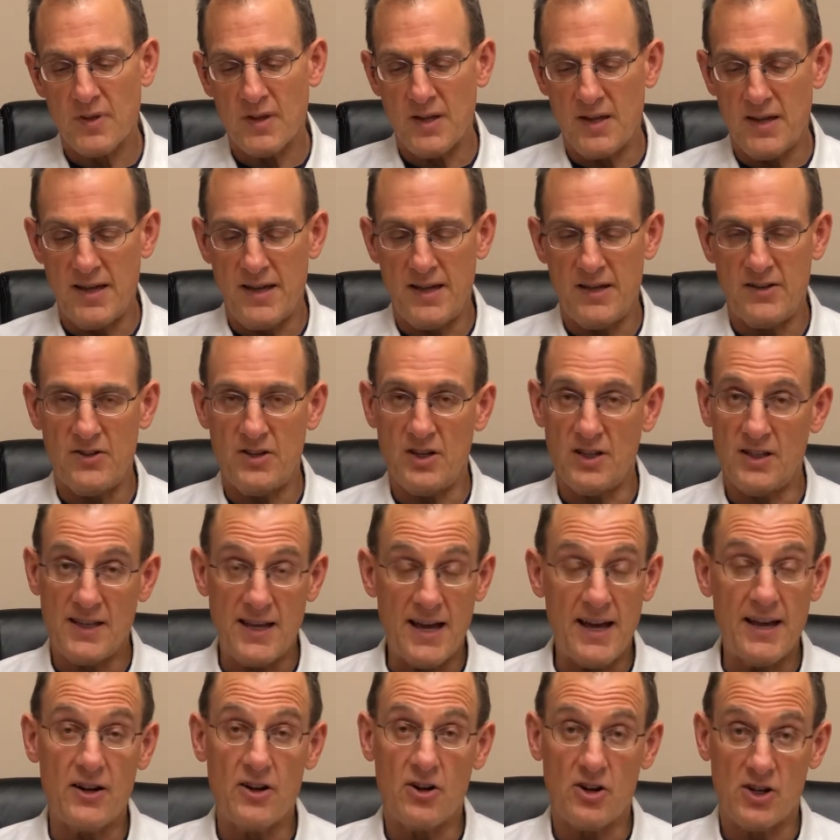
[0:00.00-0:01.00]
And
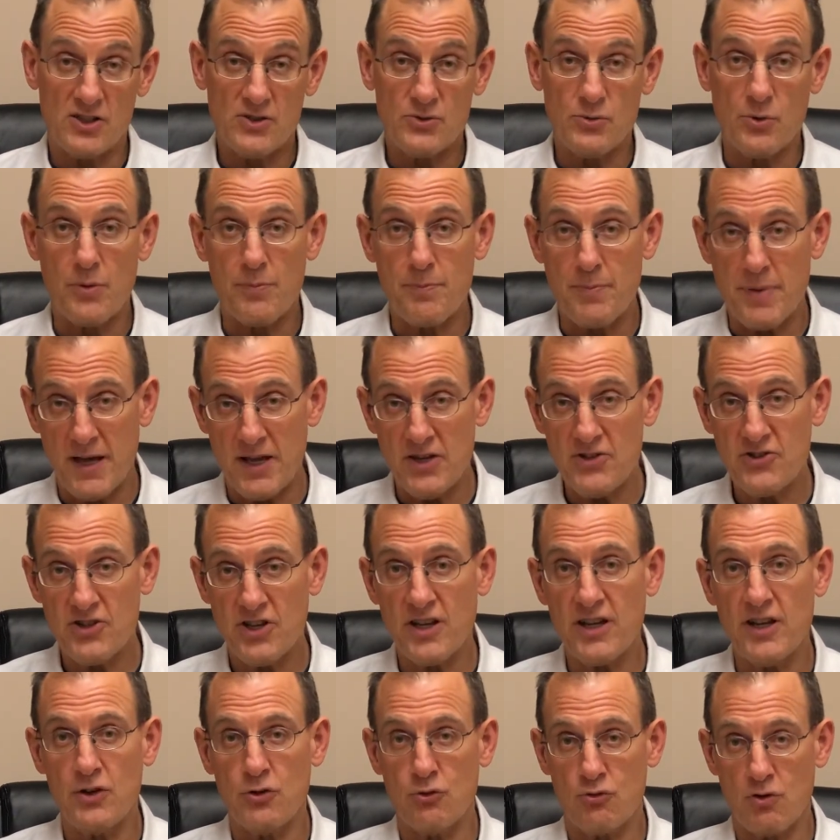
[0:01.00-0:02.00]
again, hurts with pinching
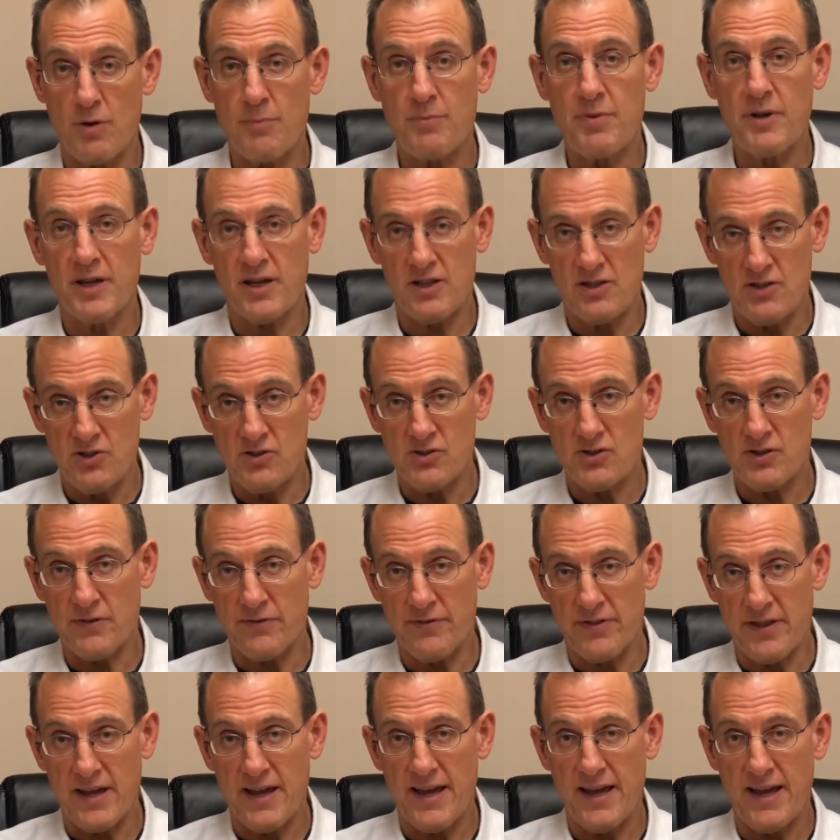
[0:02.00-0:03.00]
and gripping and use of
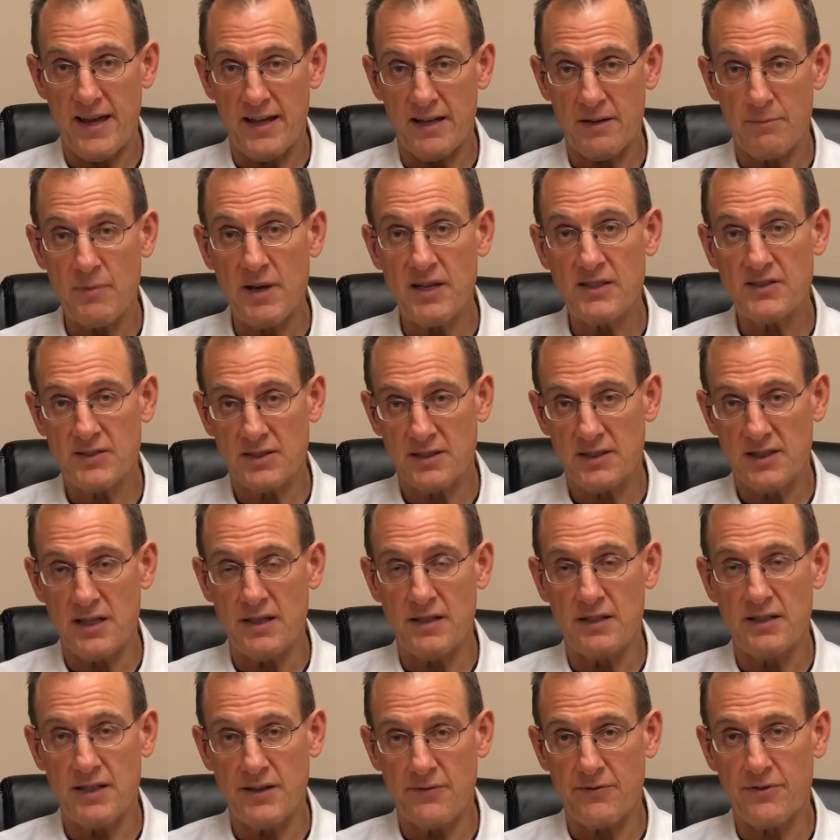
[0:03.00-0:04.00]
the hand. It makes
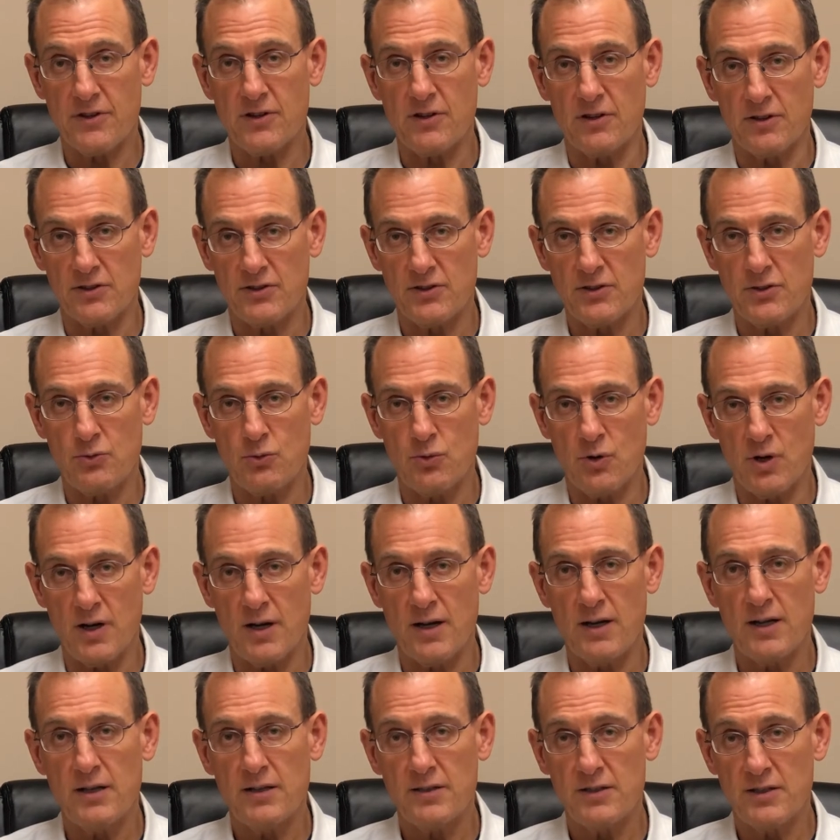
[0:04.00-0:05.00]
it difficult to
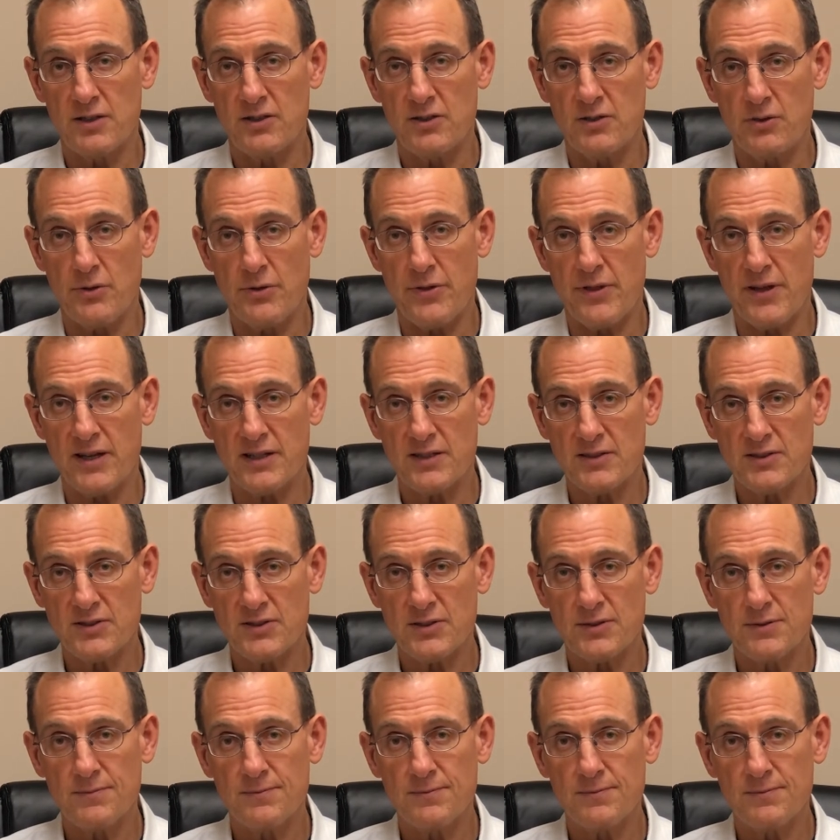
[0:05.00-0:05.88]
do things.